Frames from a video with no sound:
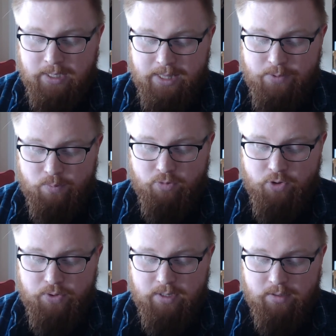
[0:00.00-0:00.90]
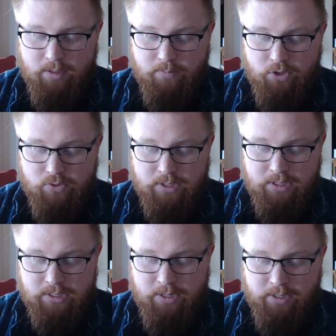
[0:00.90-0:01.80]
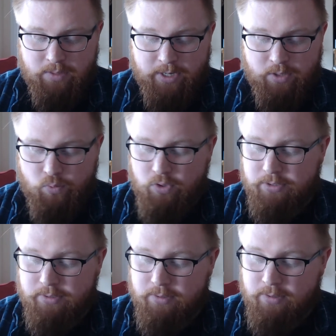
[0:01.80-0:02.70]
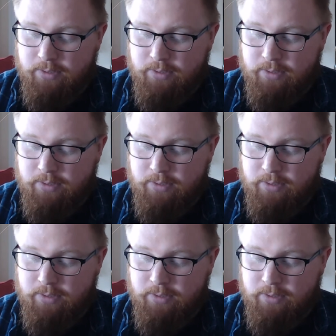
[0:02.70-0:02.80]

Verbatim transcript: They were broken, abused, and discarded by the world.